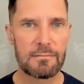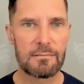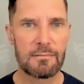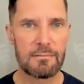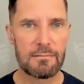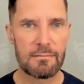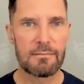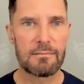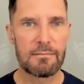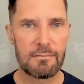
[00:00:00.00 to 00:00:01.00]

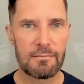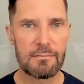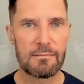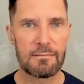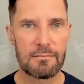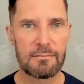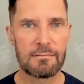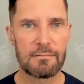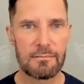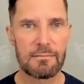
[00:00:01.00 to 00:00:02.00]

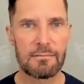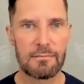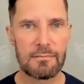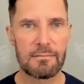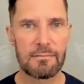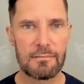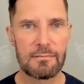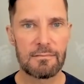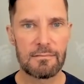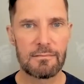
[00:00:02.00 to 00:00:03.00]

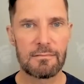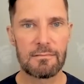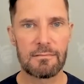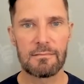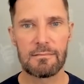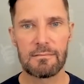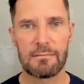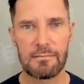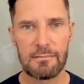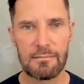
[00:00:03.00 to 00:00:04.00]

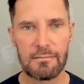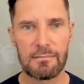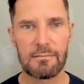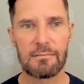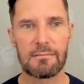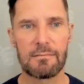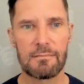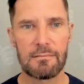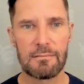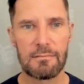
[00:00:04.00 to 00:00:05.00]

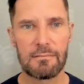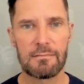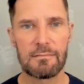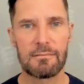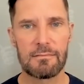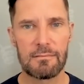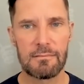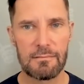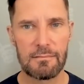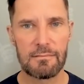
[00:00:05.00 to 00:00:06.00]

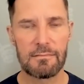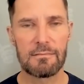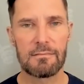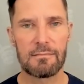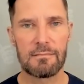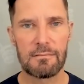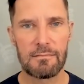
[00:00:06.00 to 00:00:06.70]
(silent)